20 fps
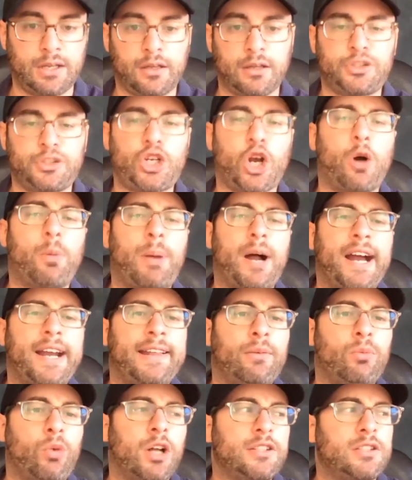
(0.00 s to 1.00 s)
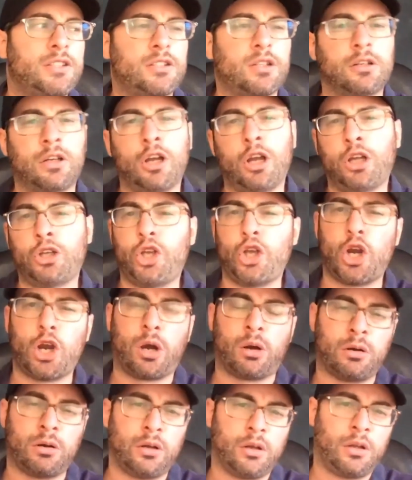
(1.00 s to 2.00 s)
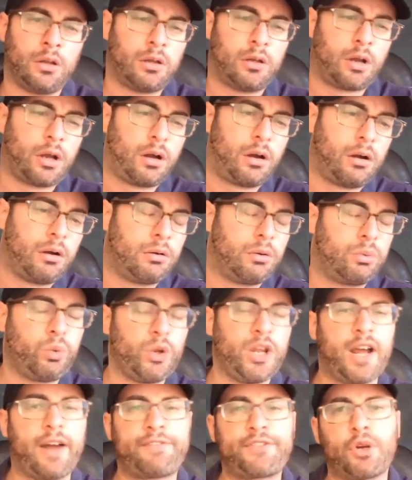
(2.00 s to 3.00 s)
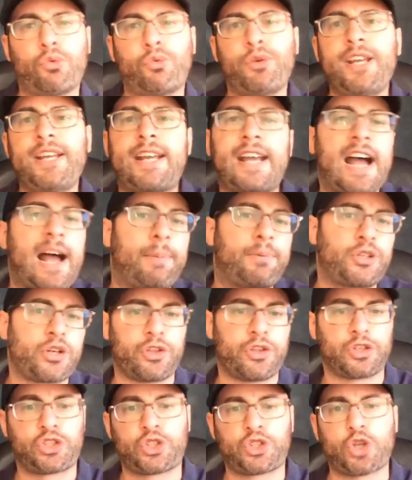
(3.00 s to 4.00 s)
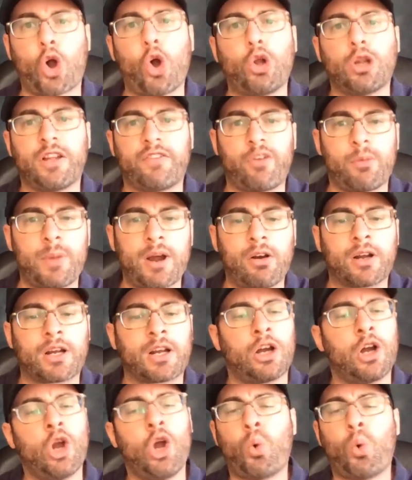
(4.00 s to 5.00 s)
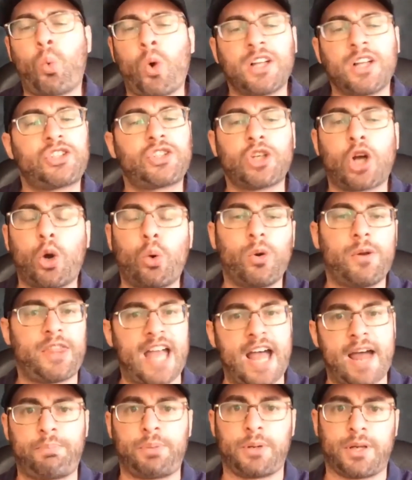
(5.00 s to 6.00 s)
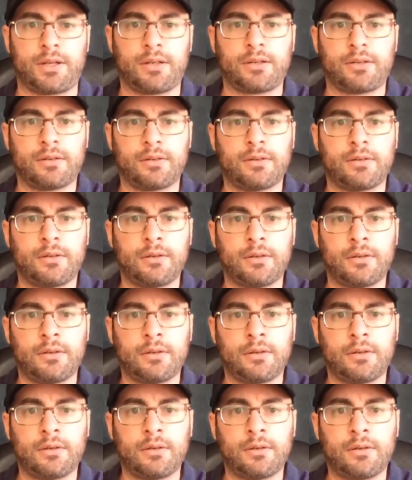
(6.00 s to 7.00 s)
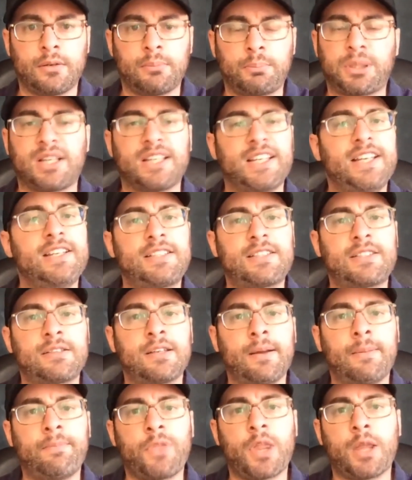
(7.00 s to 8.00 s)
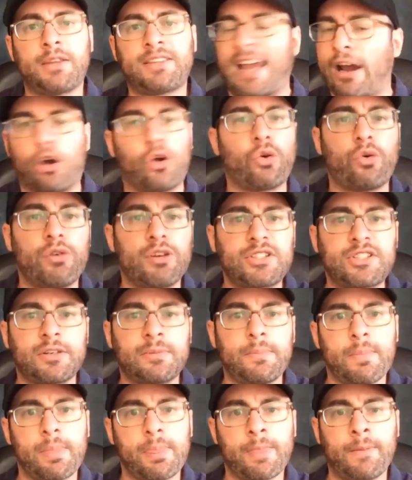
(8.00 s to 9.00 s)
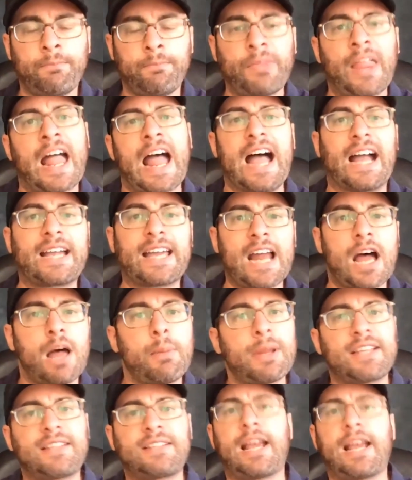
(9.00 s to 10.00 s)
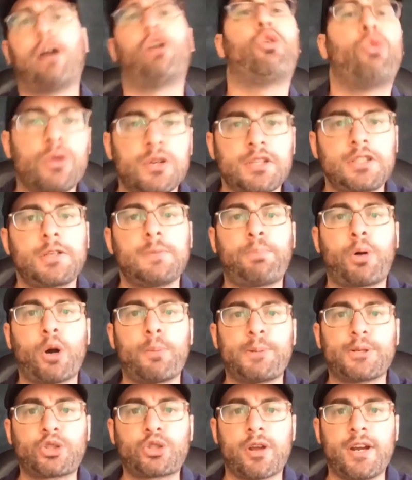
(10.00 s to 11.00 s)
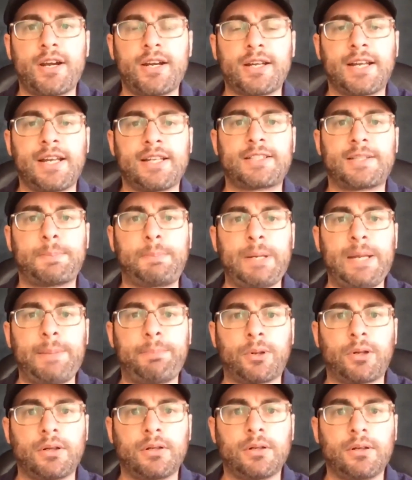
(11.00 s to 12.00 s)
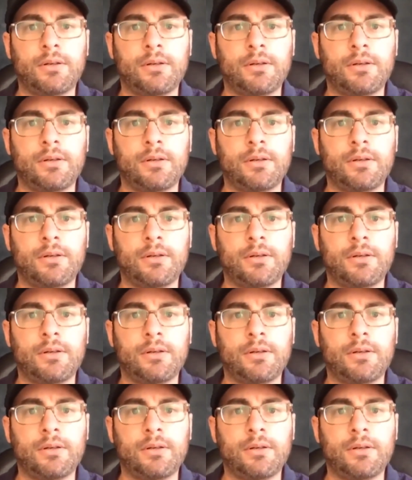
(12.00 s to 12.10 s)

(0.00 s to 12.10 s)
Joe Biden wants to, you know, oh, we have to recapture the soul of America. What soul would that be? Police? Terrorism? Economic terrorism perpetrated against the people?